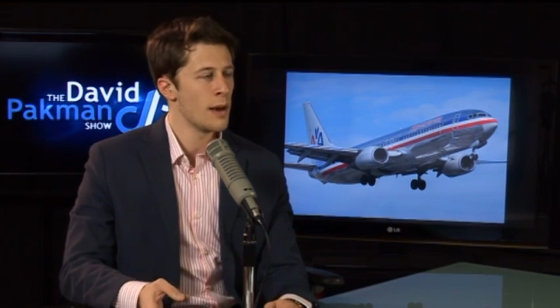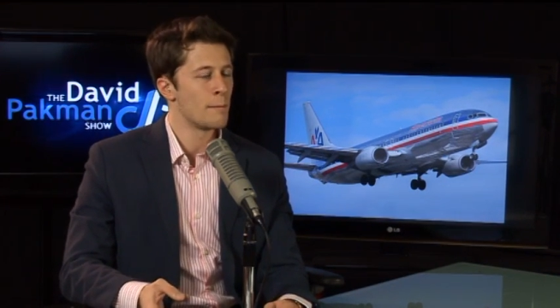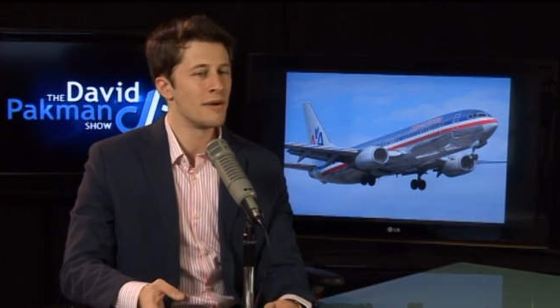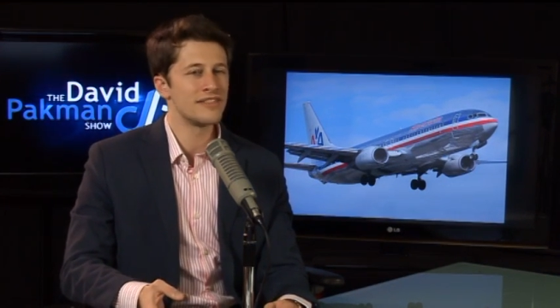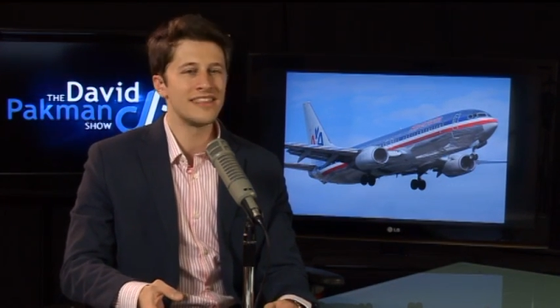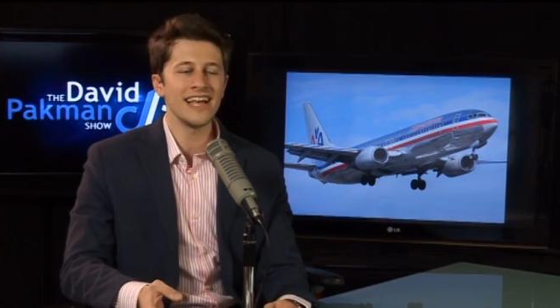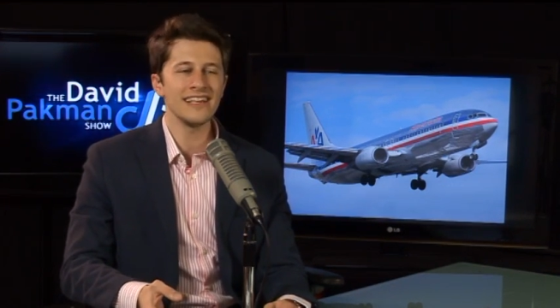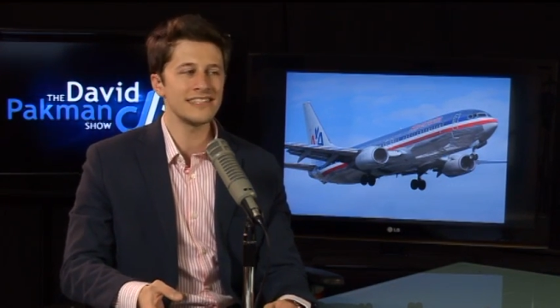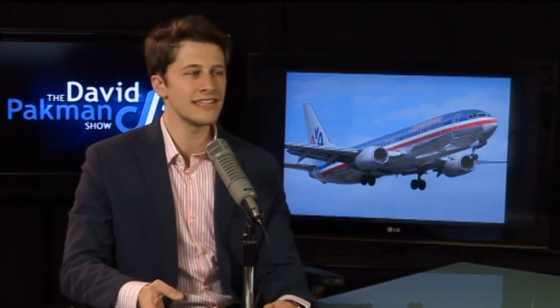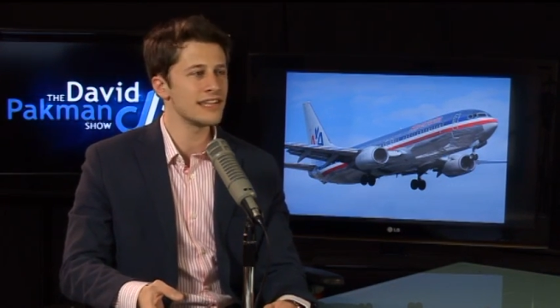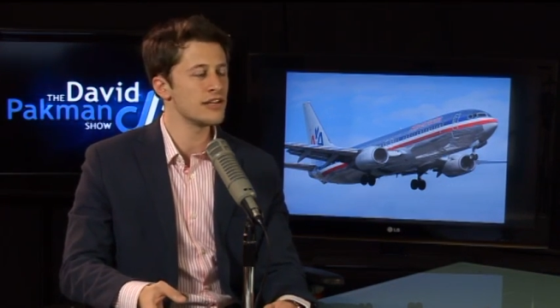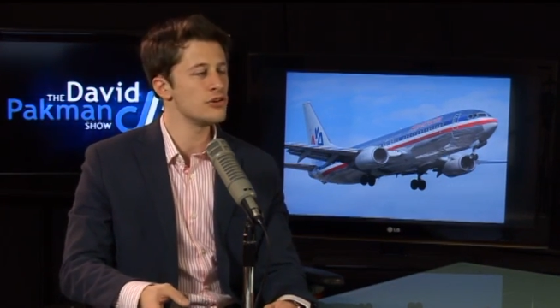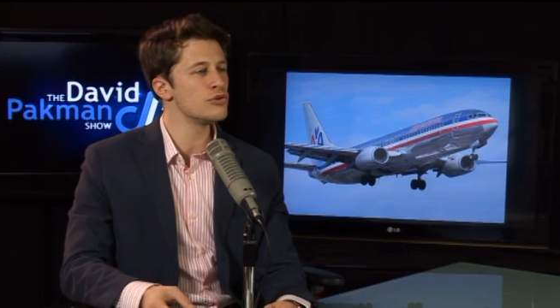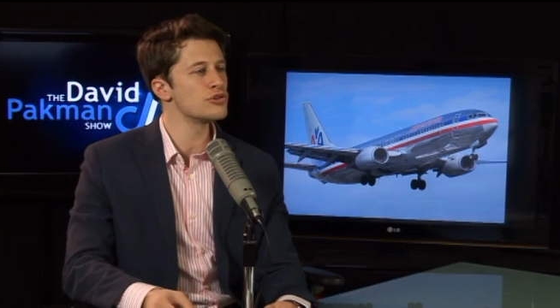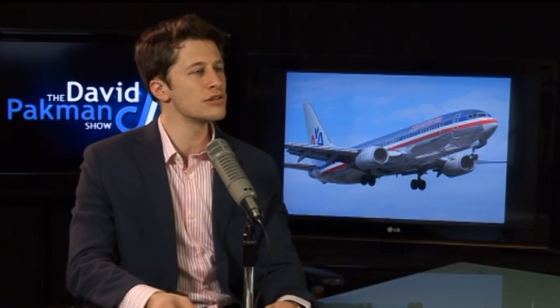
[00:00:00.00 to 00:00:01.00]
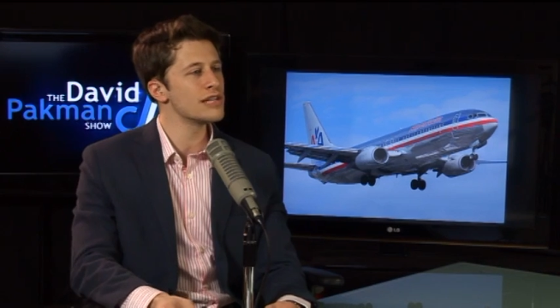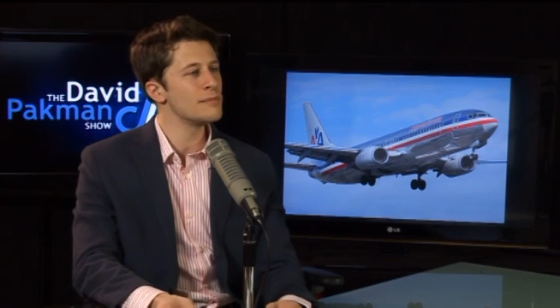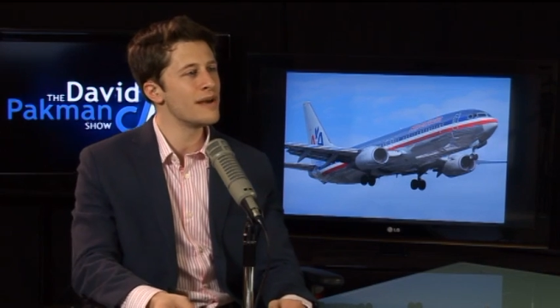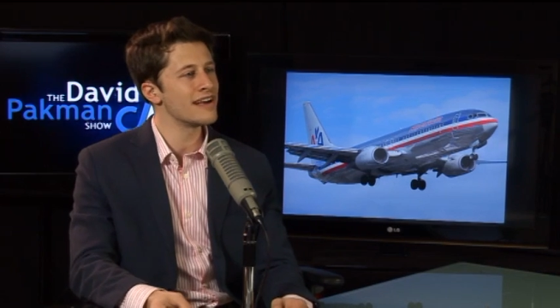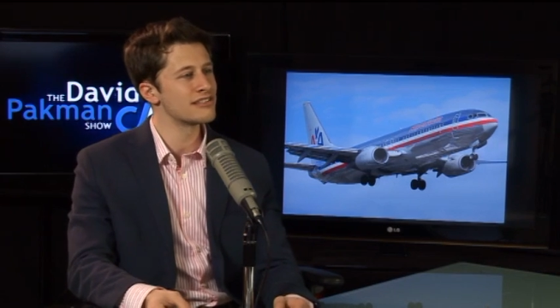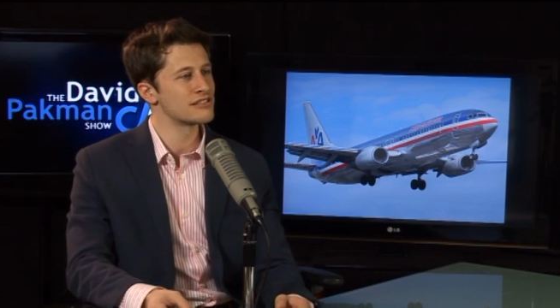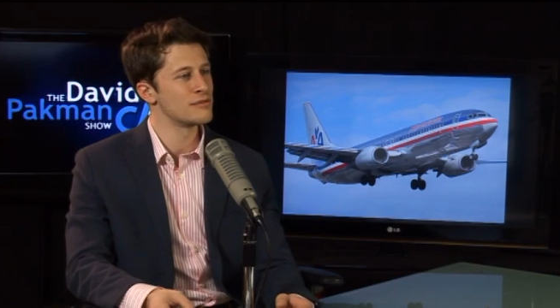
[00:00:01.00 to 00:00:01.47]
But they said it usually
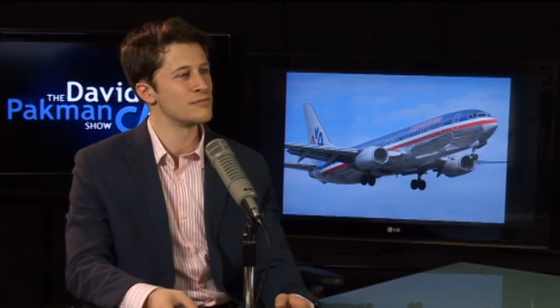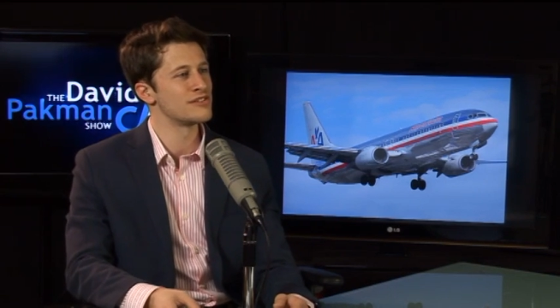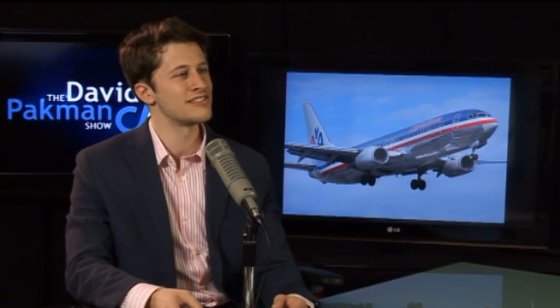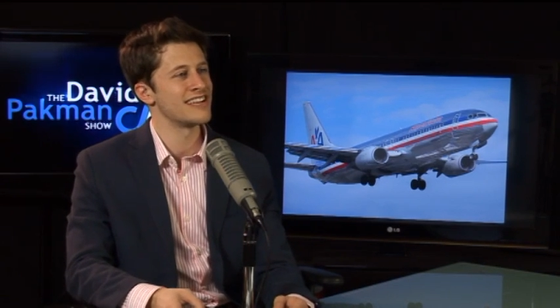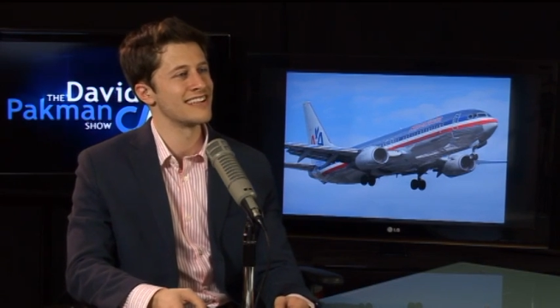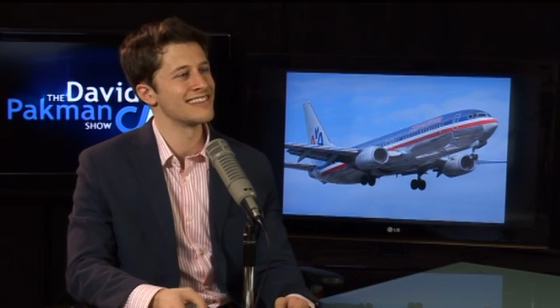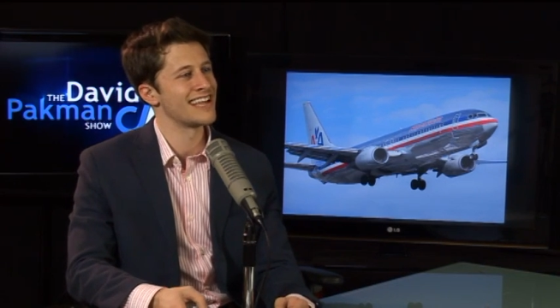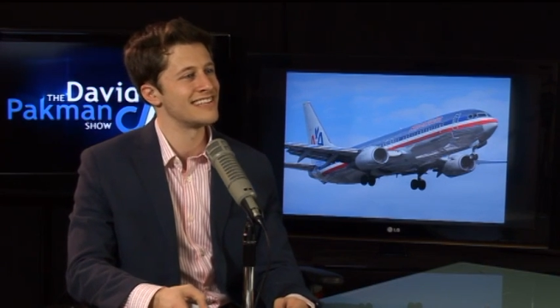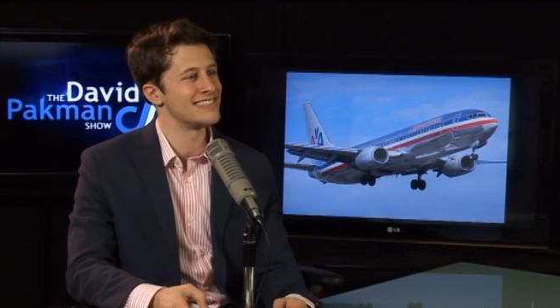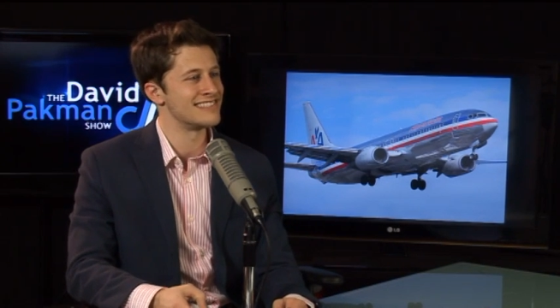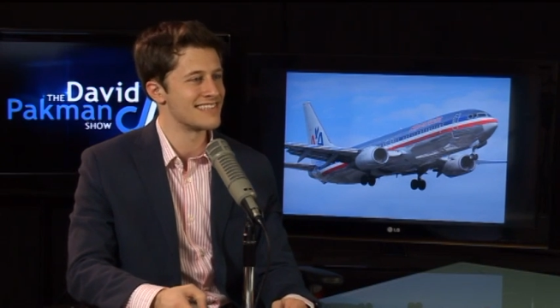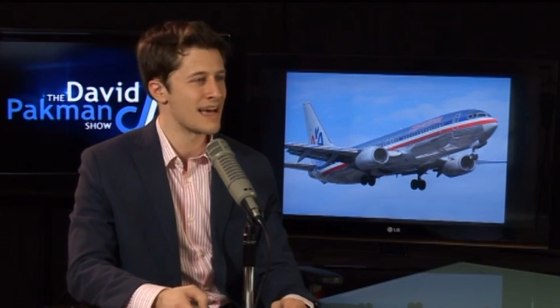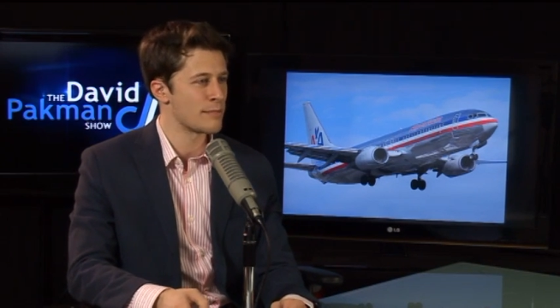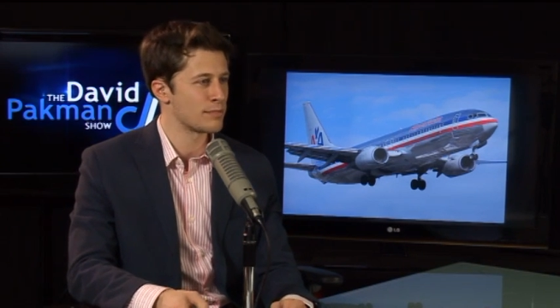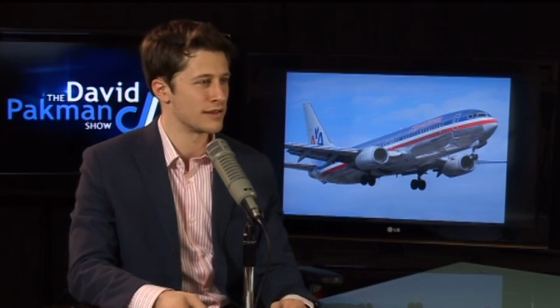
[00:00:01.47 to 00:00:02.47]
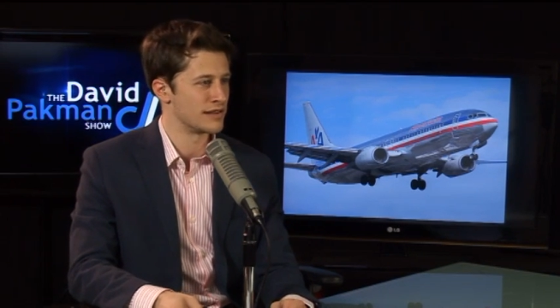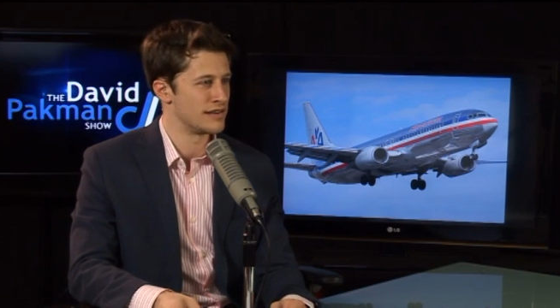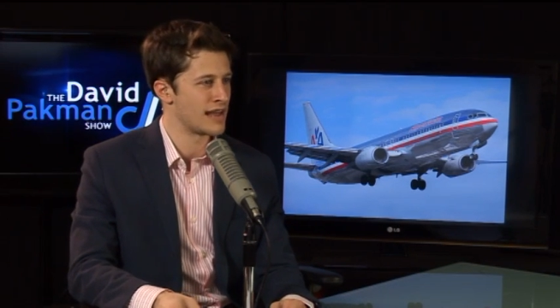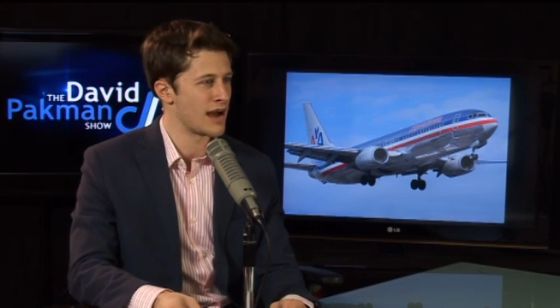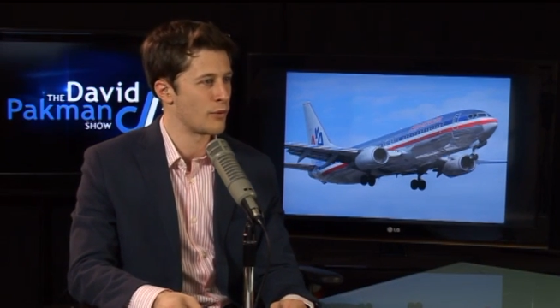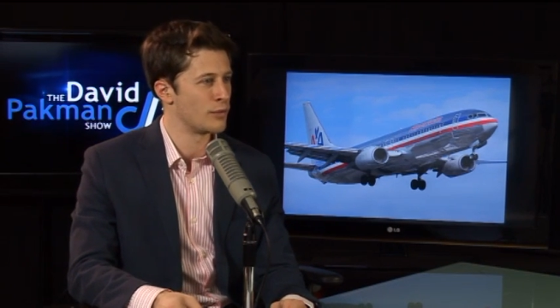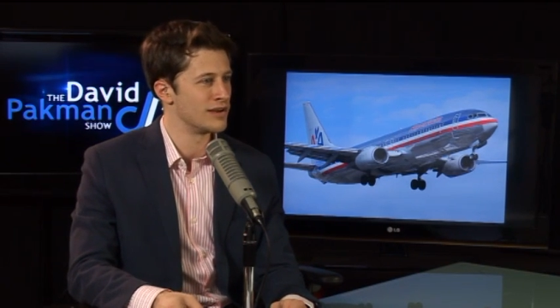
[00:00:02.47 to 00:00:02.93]
makes them sing Led Zeppelin,
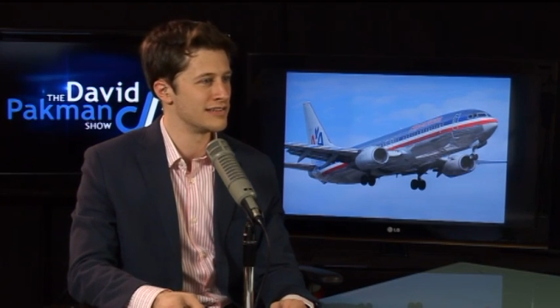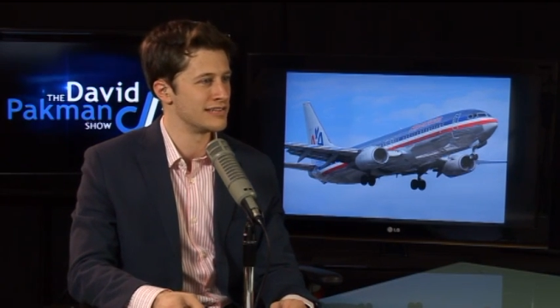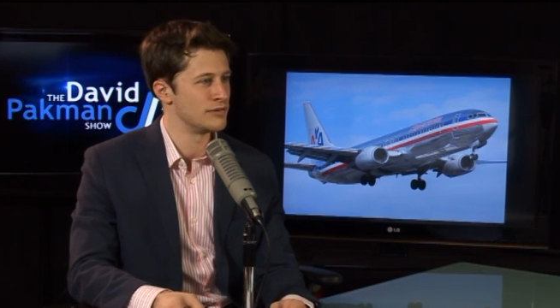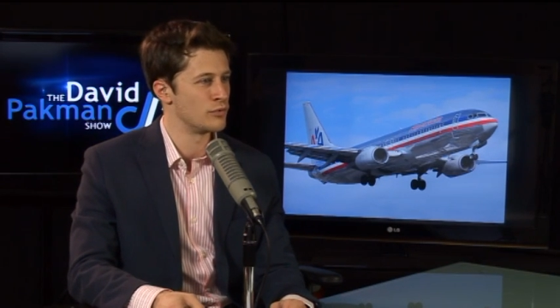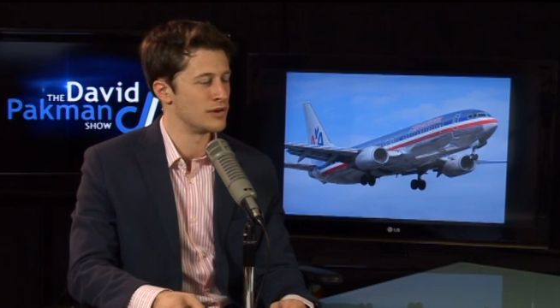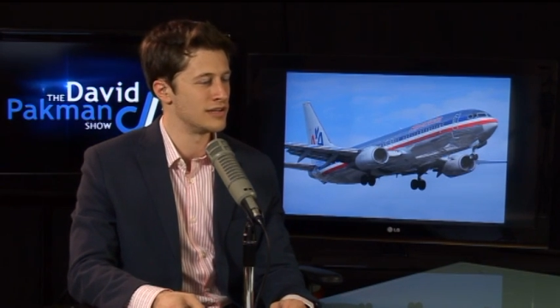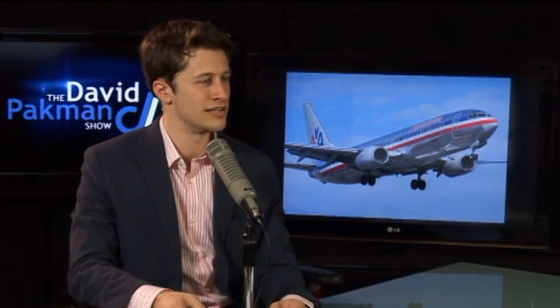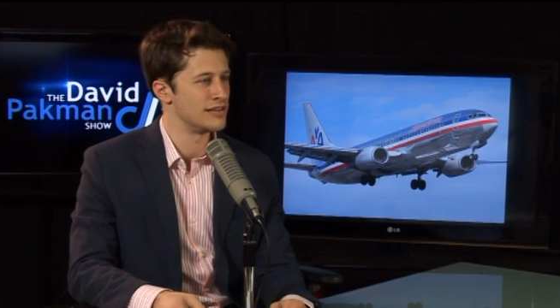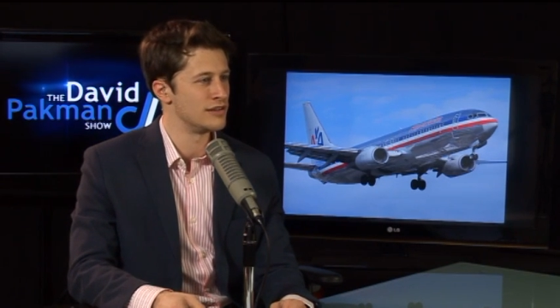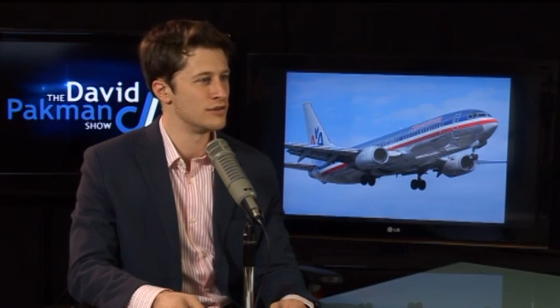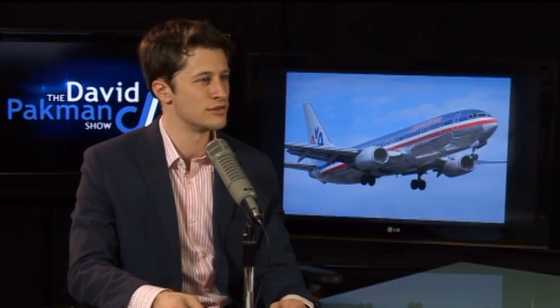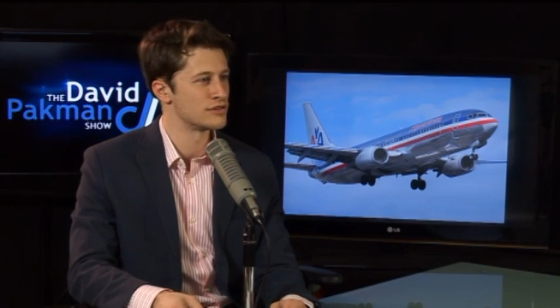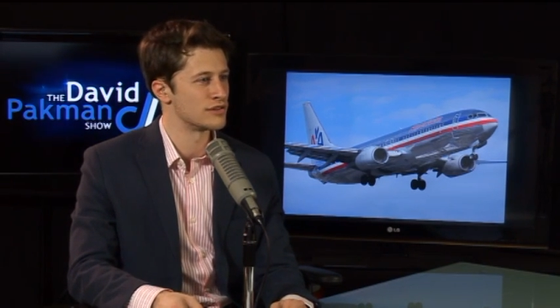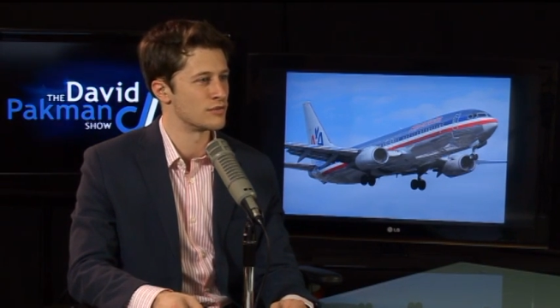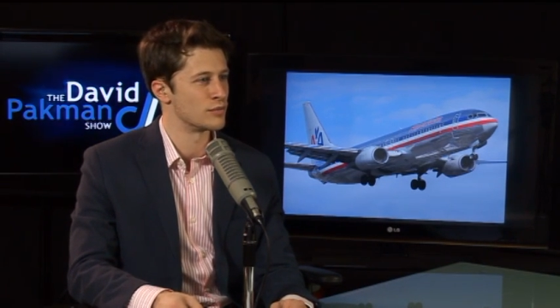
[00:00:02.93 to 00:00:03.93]
not Whitney Houston,